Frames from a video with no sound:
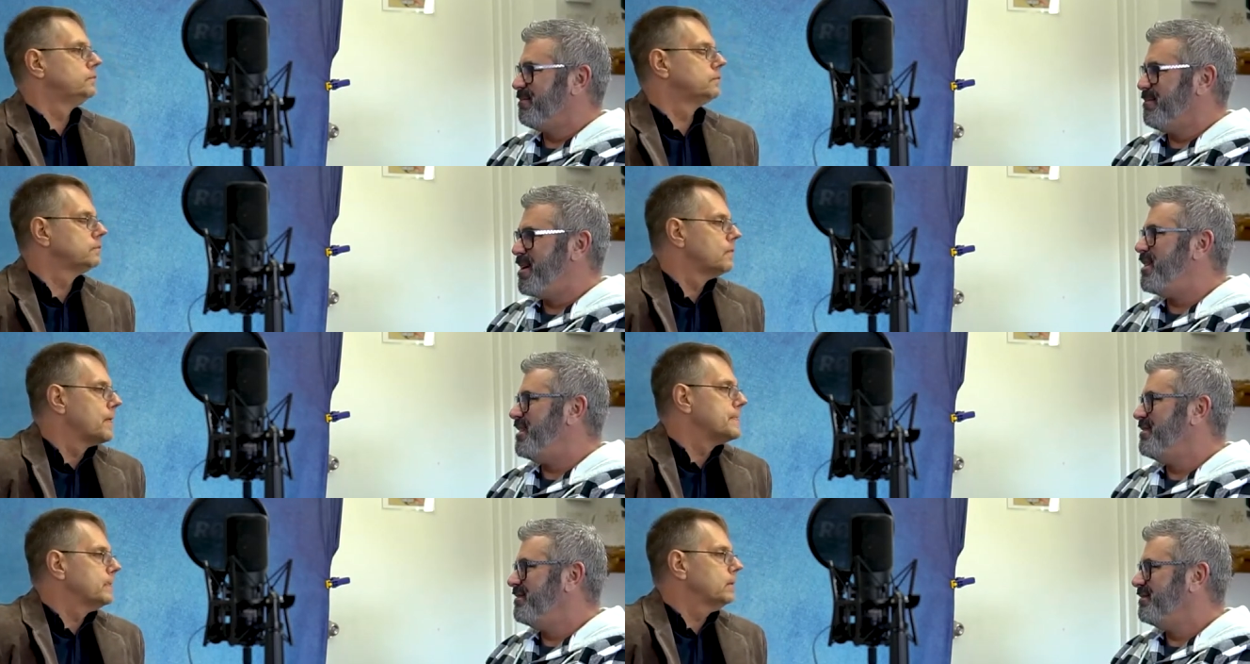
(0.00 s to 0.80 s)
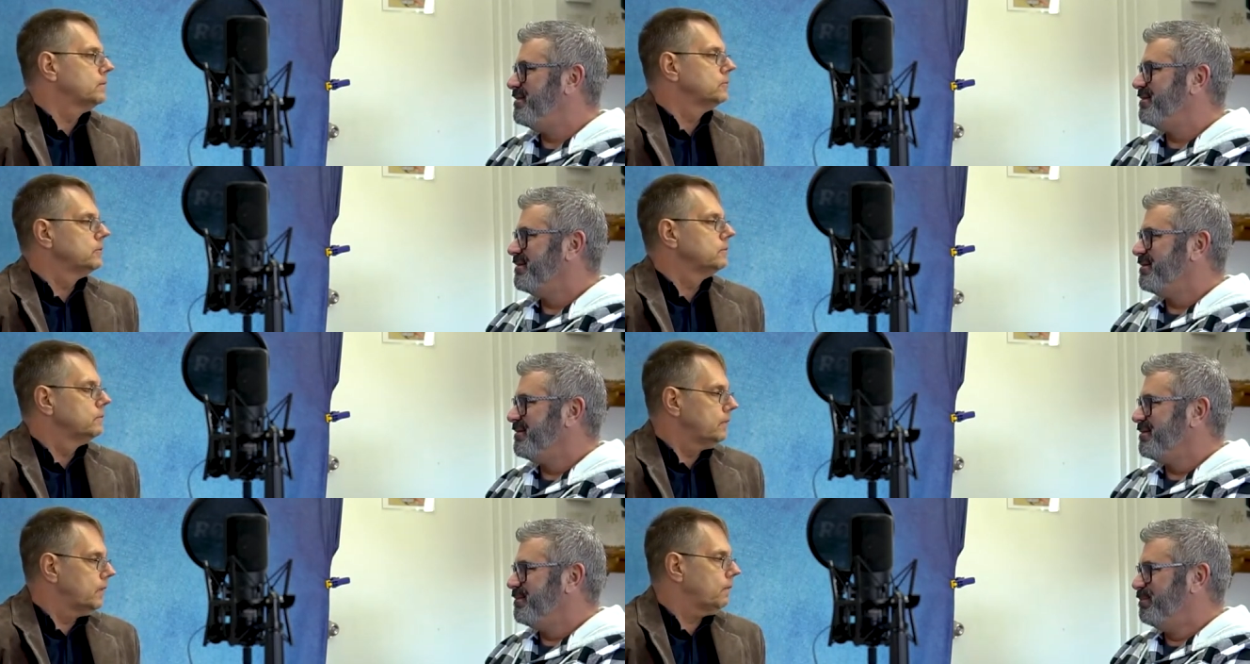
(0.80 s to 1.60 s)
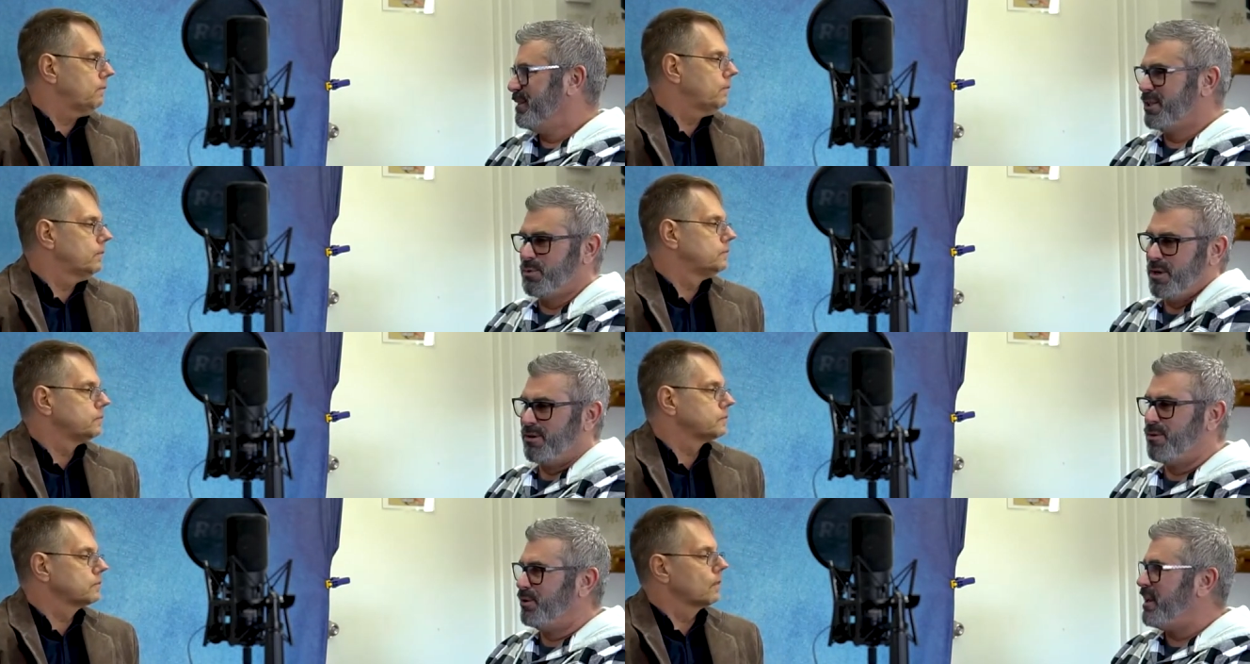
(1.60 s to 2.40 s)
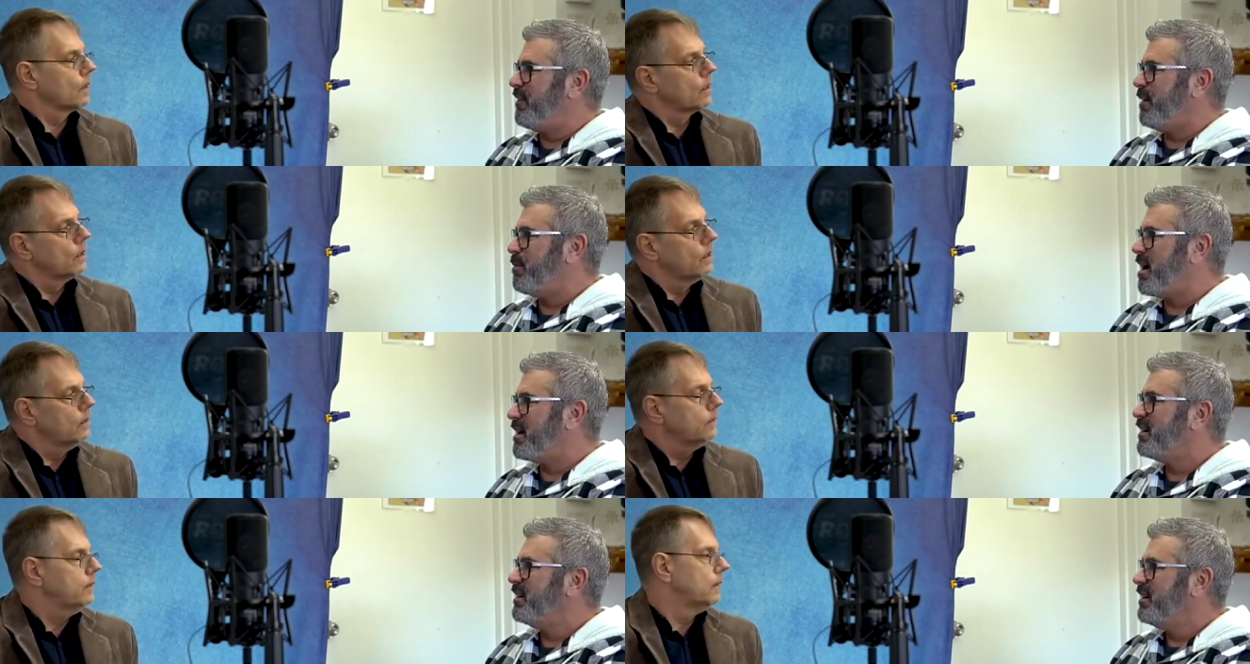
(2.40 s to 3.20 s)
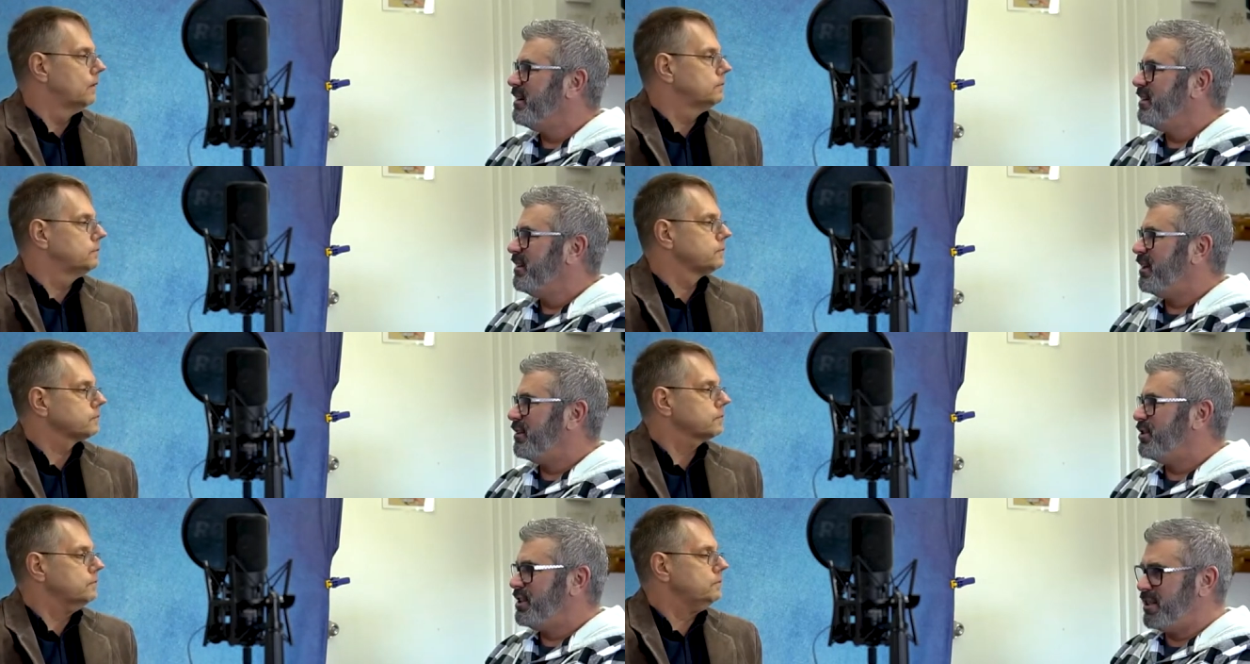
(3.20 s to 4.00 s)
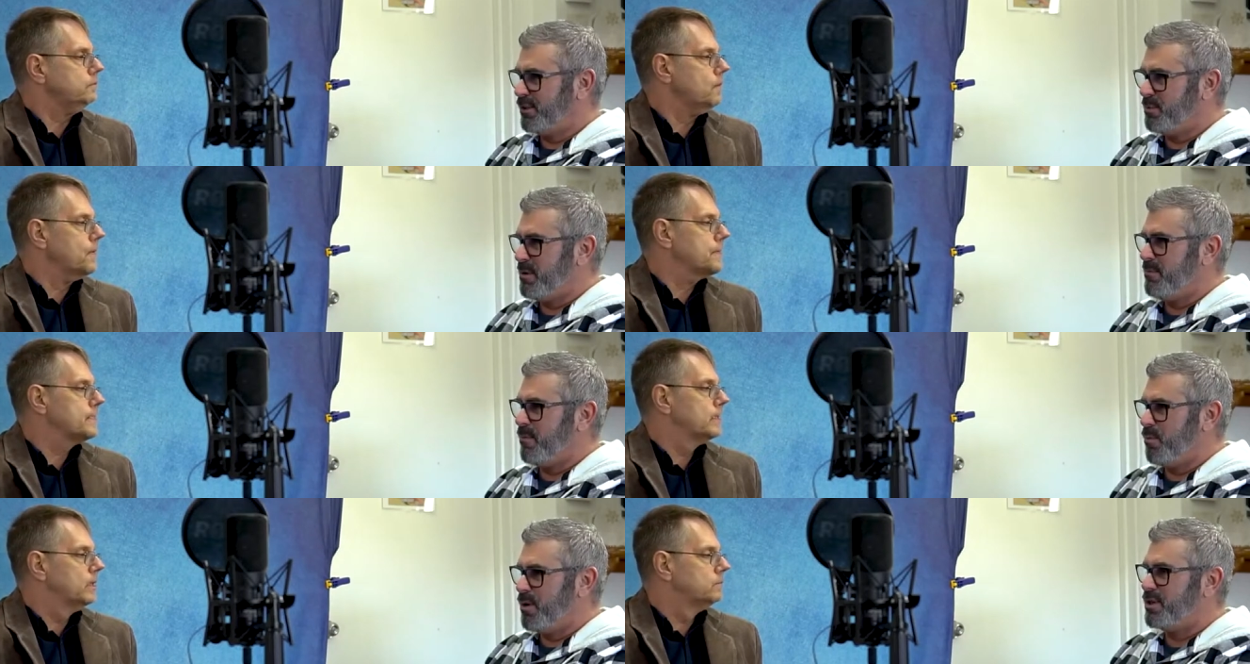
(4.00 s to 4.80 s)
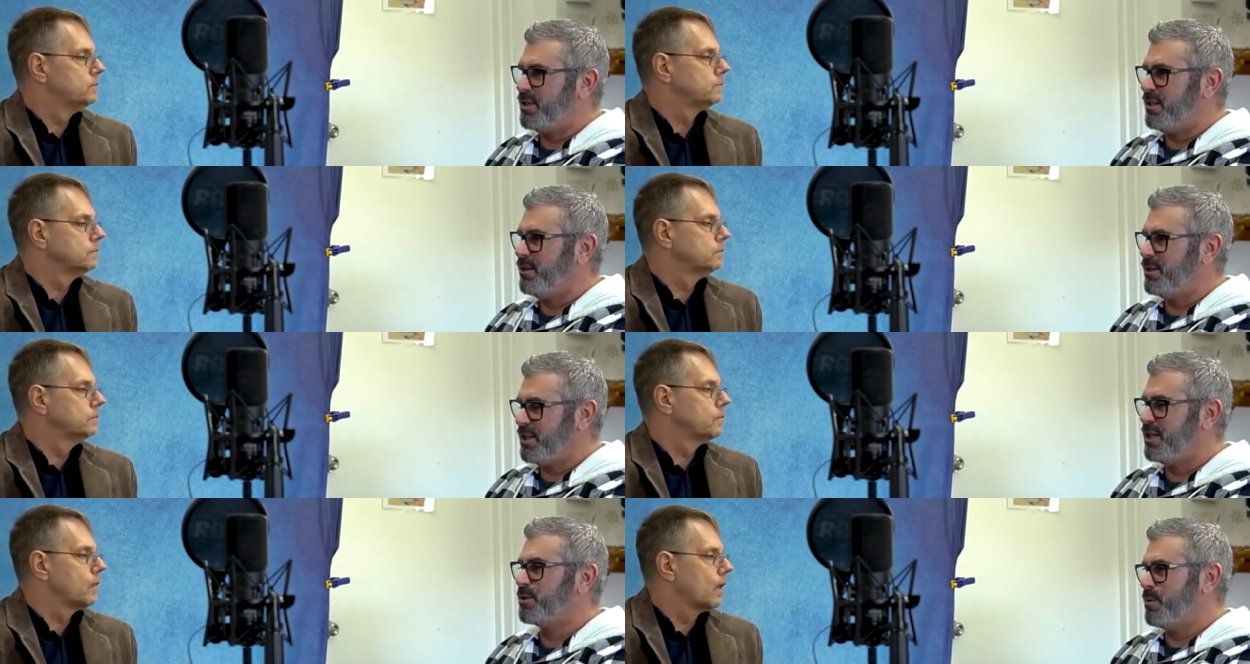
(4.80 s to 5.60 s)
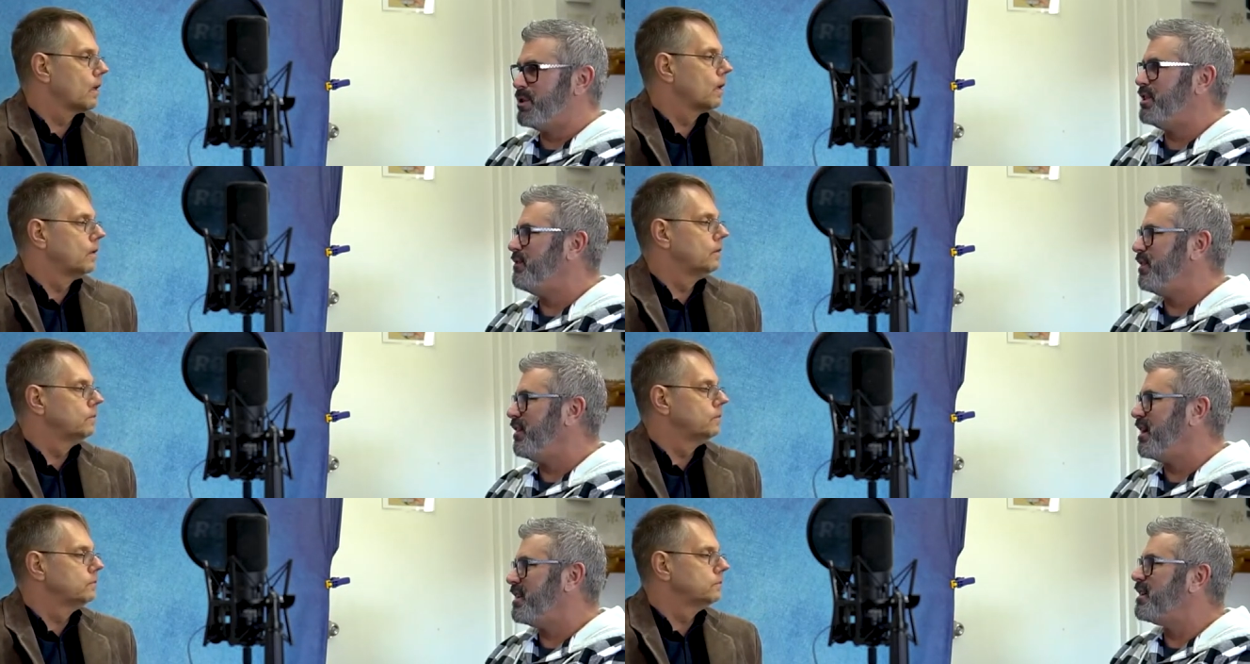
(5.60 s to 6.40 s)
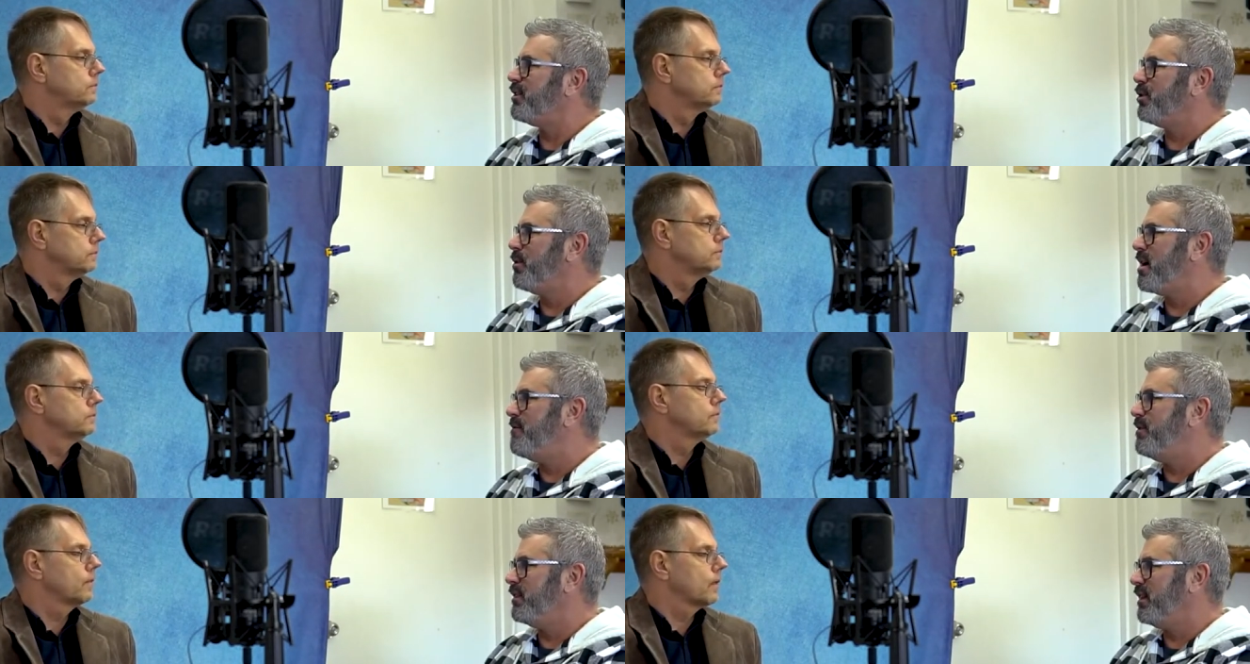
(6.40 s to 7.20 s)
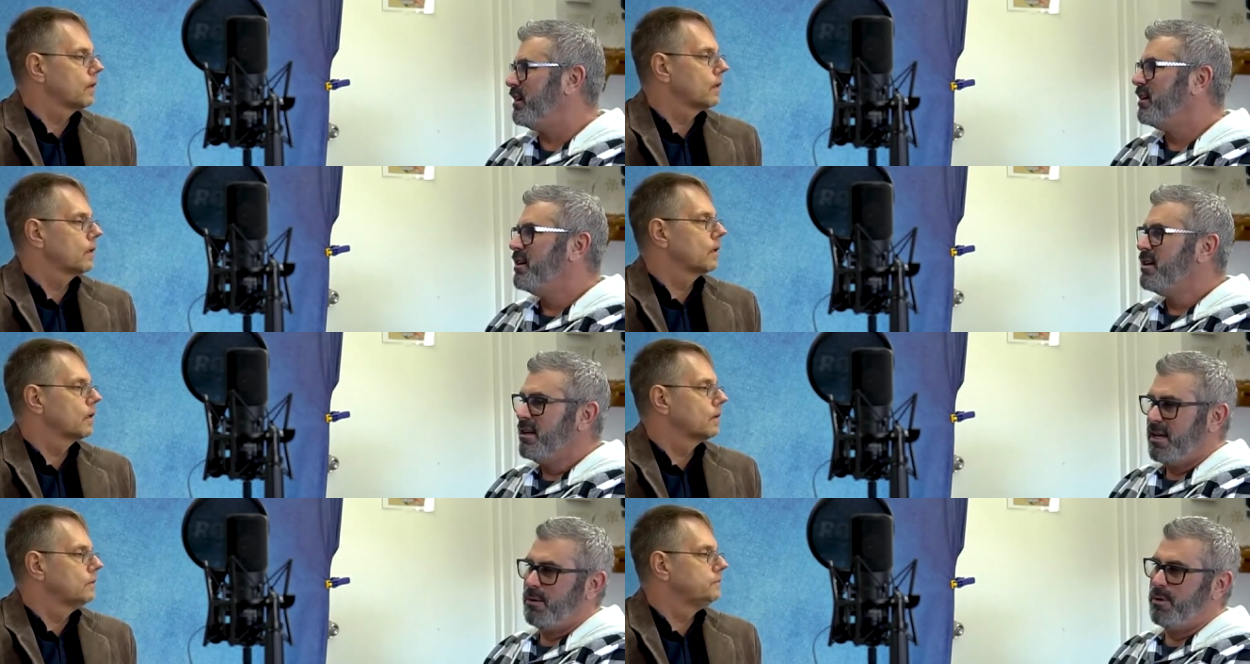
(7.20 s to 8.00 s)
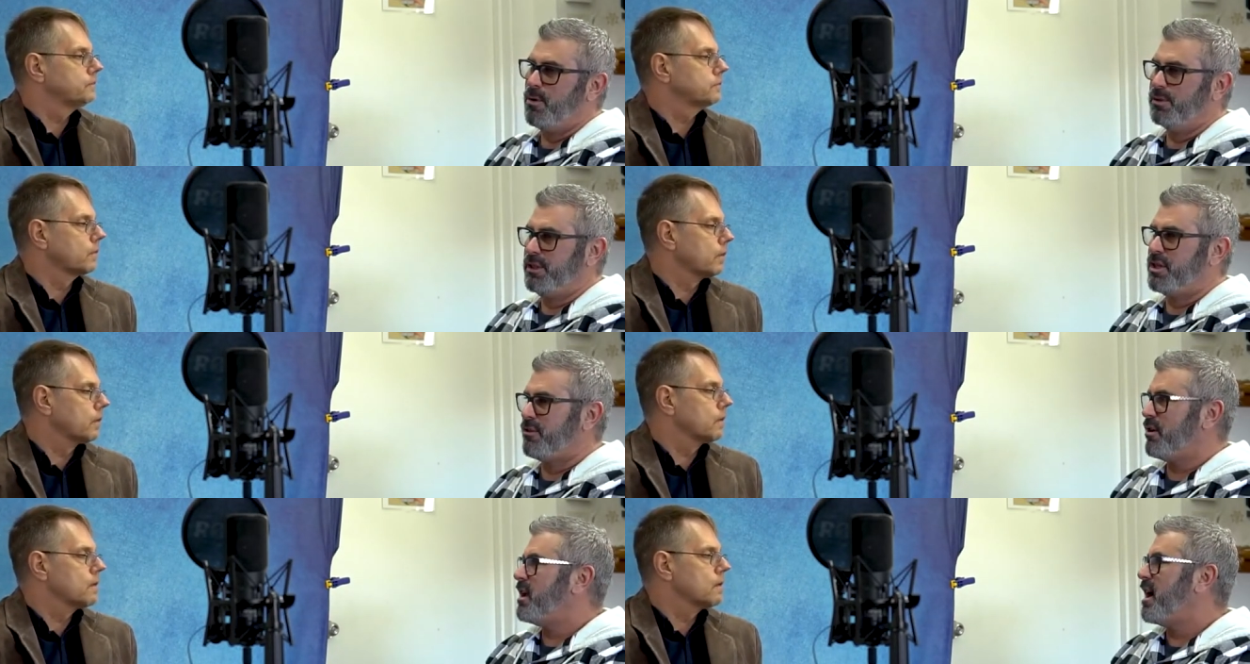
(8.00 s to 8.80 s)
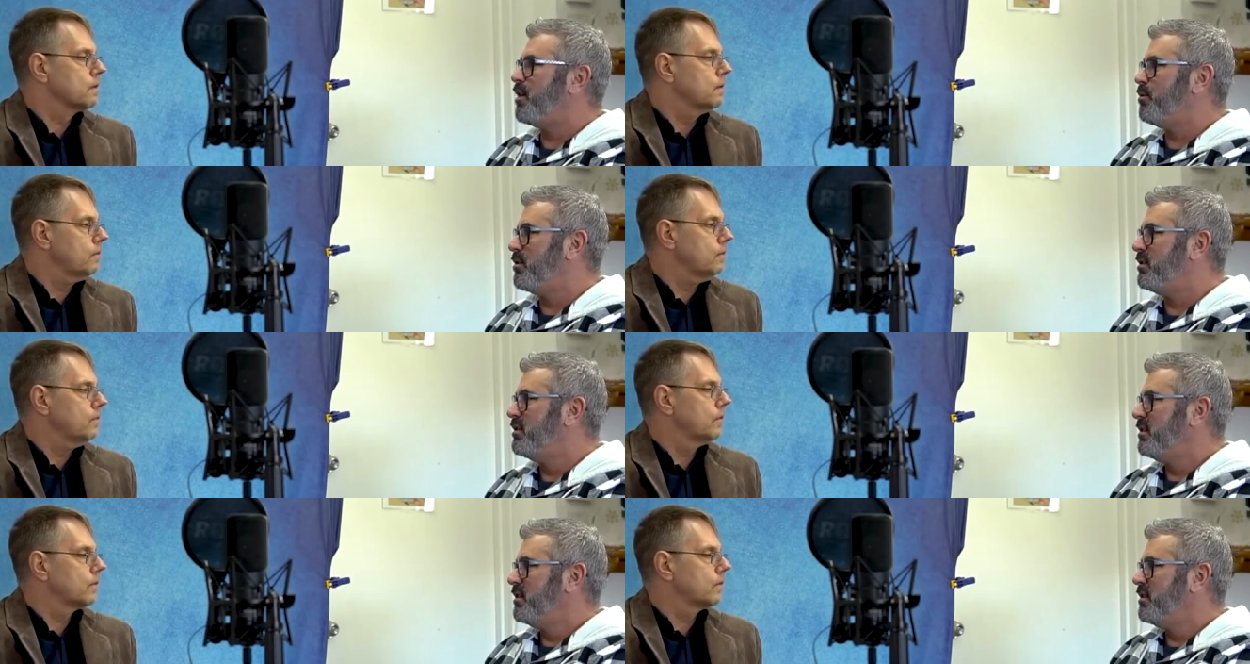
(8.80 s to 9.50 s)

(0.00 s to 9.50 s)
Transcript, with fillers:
Speaker 1: married. Yeah. Because we don't hold anything back. Yeah. You know, she tells me what she she tells me what she's feeling. I tell her what I'm feeling, and we hold each other accountable